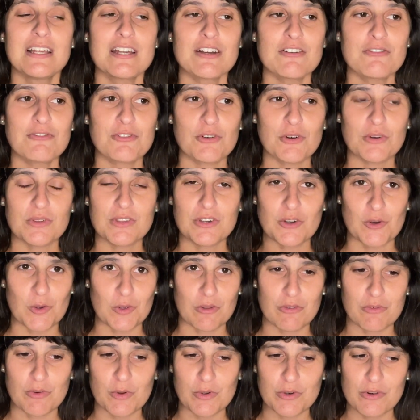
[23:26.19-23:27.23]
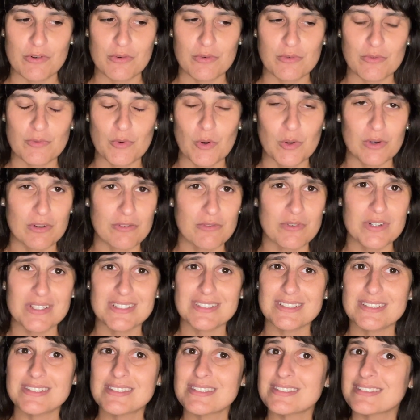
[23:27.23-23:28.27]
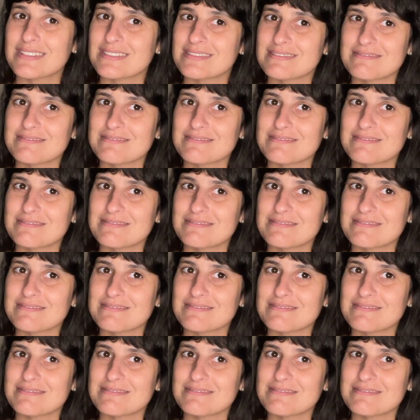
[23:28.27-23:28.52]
for the whole of Roll of Reads.